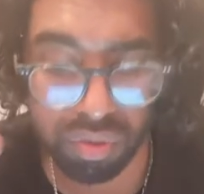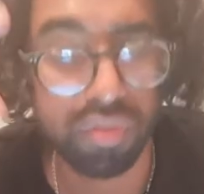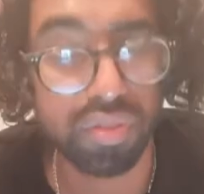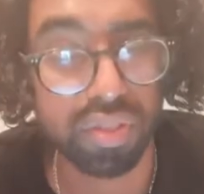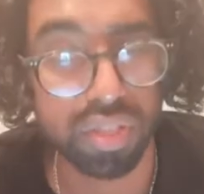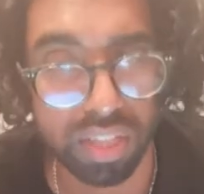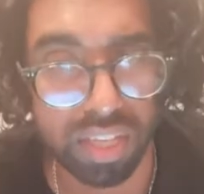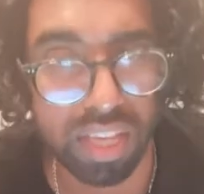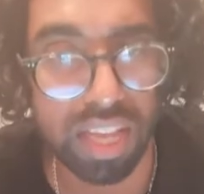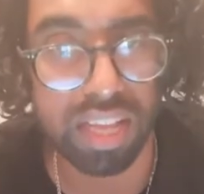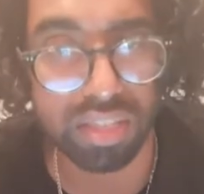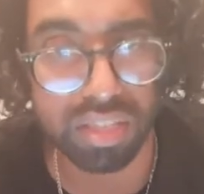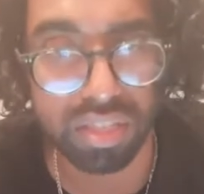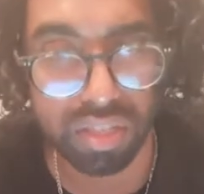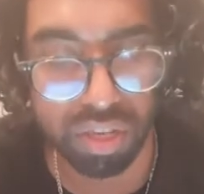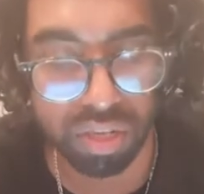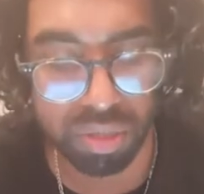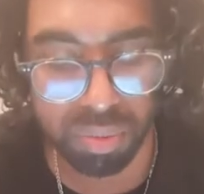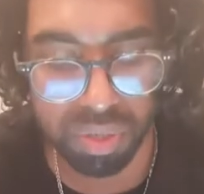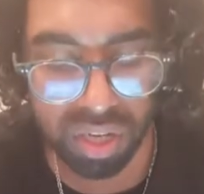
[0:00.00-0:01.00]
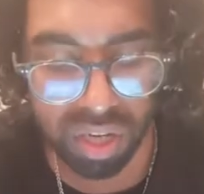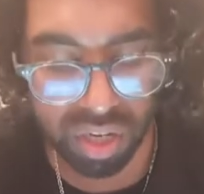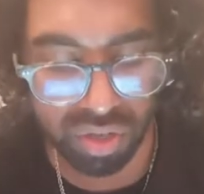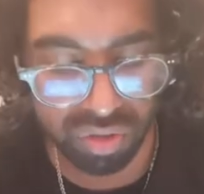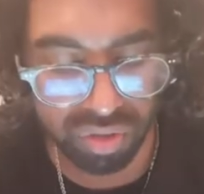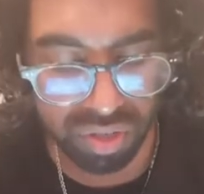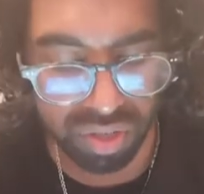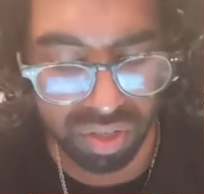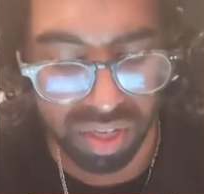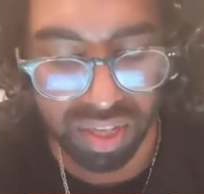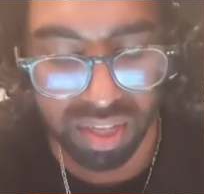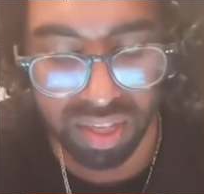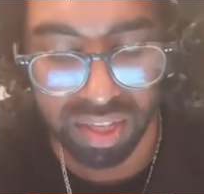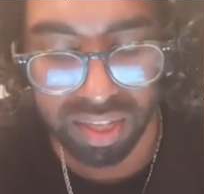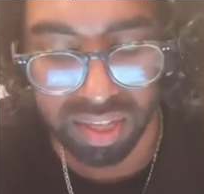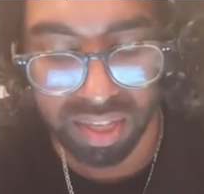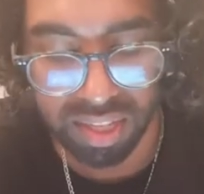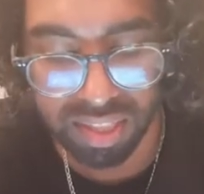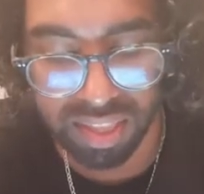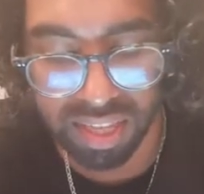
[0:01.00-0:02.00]
Well, obviously, the gas is going to be hydrogen.
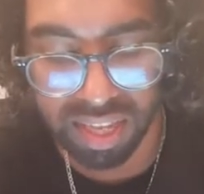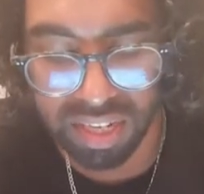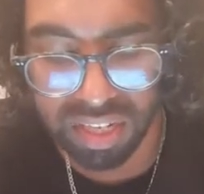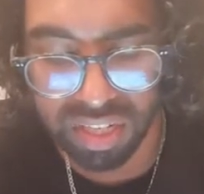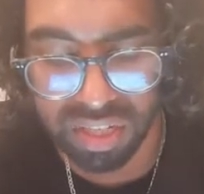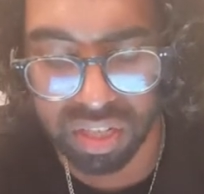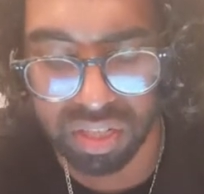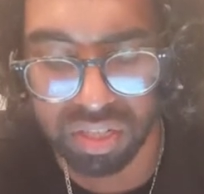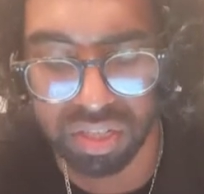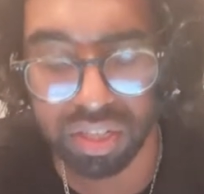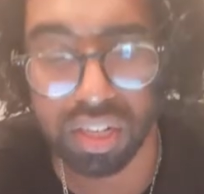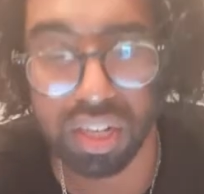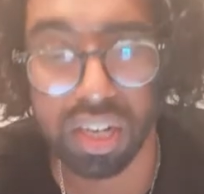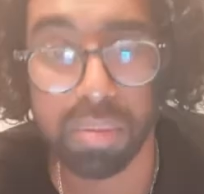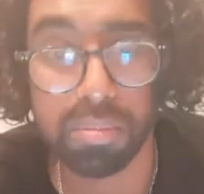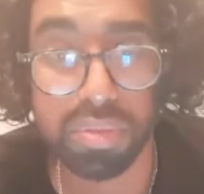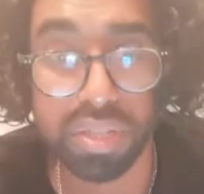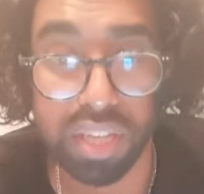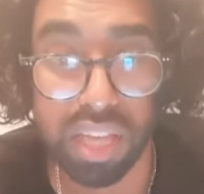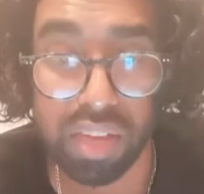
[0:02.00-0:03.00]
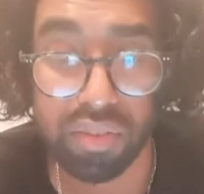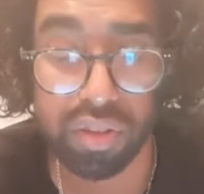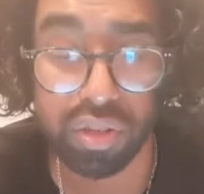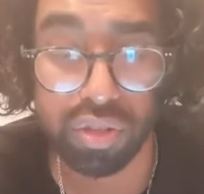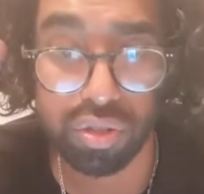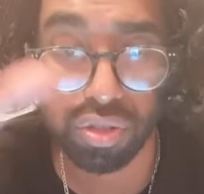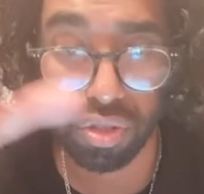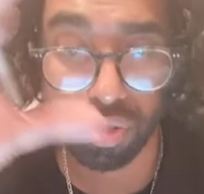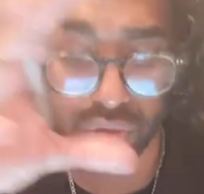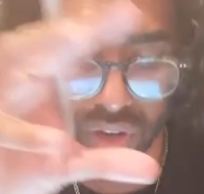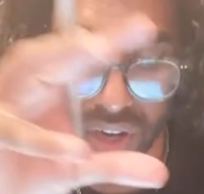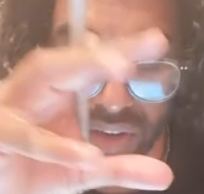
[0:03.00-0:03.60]
Then it starts to clump together due to